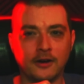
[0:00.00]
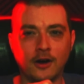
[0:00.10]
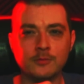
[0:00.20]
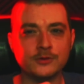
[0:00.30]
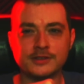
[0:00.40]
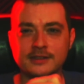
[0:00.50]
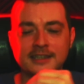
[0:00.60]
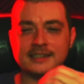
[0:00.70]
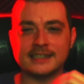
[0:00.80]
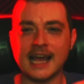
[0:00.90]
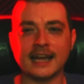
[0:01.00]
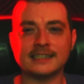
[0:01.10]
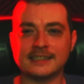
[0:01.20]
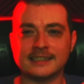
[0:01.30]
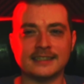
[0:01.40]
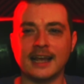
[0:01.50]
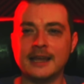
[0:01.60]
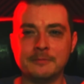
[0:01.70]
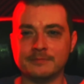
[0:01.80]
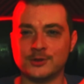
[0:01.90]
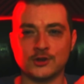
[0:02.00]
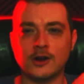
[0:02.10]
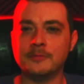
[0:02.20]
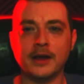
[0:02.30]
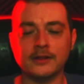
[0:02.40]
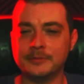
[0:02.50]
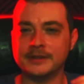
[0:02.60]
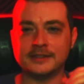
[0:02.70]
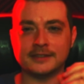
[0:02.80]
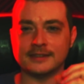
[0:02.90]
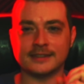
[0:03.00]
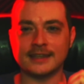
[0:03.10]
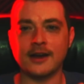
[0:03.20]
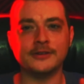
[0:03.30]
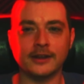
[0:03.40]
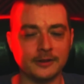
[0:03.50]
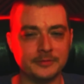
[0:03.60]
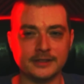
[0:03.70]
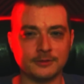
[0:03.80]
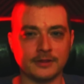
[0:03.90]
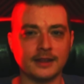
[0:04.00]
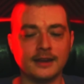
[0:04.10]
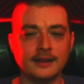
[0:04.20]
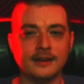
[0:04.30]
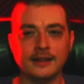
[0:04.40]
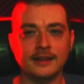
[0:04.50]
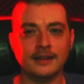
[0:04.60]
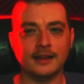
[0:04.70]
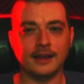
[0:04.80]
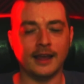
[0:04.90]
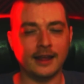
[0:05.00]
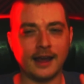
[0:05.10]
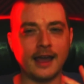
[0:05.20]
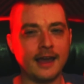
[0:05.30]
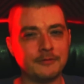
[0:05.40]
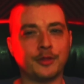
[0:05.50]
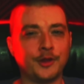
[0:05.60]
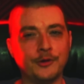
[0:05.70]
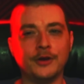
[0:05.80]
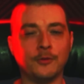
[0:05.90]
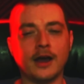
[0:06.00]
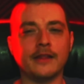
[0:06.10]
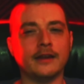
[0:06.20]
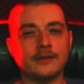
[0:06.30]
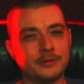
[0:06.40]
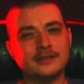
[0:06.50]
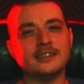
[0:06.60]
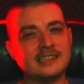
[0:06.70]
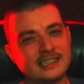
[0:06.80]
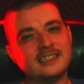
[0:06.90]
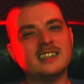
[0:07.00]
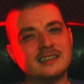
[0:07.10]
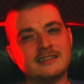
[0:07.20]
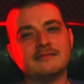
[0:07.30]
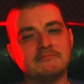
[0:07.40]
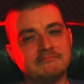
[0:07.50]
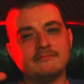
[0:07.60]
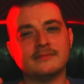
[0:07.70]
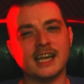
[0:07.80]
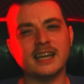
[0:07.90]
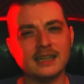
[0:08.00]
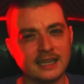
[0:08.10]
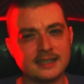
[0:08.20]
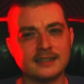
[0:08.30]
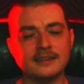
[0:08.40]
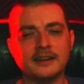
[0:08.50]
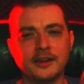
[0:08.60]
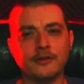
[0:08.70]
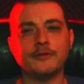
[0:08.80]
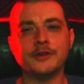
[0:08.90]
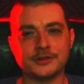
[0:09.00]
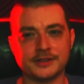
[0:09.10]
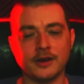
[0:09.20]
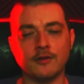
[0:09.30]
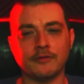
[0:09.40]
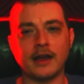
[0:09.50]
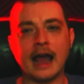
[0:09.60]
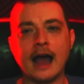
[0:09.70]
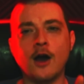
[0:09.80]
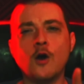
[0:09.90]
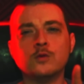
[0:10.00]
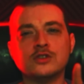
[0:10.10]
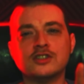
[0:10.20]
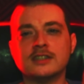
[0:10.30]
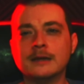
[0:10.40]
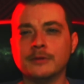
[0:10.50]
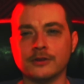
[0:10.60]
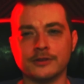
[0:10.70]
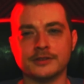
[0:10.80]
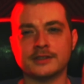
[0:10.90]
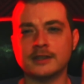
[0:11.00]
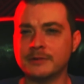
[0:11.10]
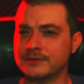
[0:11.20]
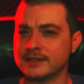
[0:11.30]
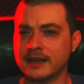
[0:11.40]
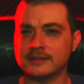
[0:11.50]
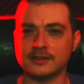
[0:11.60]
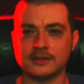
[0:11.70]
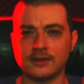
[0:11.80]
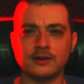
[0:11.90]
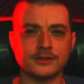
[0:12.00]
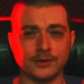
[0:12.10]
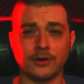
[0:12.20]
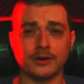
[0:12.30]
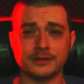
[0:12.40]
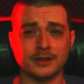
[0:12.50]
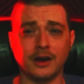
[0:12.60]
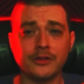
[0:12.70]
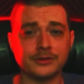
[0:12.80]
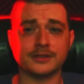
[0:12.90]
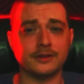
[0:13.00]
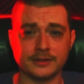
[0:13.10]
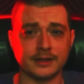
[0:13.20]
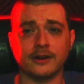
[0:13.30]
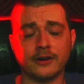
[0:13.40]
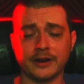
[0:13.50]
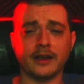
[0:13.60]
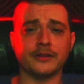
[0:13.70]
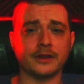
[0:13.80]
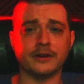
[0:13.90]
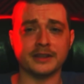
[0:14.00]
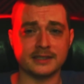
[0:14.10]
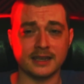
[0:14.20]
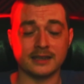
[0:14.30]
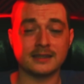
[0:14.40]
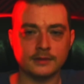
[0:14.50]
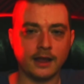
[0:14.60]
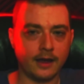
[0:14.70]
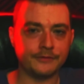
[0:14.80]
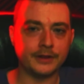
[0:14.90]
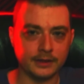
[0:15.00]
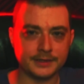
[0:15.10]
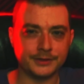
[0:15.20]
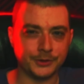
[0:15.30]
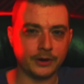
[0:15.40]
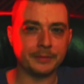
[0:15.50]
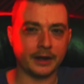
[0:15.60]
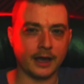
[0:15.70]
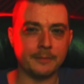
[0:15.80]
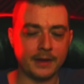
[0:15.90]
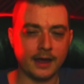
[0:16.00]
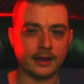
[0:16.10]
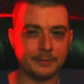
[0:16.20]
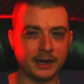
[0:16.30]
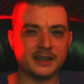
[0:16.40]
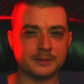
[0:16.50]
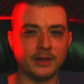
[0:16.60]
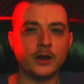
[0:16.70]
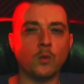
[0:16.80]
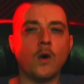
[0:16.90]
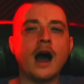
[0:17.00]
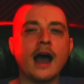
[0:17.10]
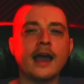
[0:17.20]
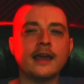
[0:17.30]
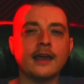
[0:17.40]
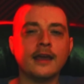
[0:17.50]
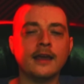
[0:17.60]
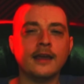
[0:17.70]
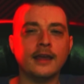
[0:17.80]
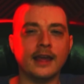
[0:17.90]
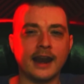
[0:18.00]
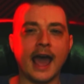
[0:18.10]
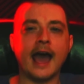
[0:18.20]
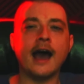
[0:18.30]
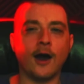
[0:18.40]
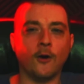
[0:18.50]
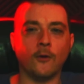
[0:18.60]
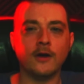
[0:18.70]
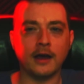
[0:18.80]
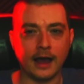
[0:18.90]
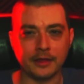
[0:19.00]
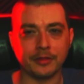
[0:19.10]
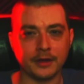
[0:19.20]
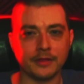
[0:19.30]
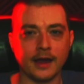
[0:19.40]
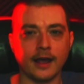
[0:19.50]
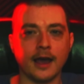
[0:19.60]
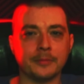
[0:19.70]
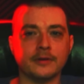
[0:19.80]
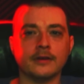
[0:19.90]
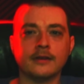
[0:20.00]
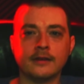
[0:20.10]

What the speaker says: almost the exact same drum elements and sound elements within it. And I have a theory to why that is, but just take a listen and hear for yourself how similar some of Zanta's songs are to other songs that are already out there and exist. Now, after you listen to it, I'm going to come back and I'm going to explain why and how I think that happened.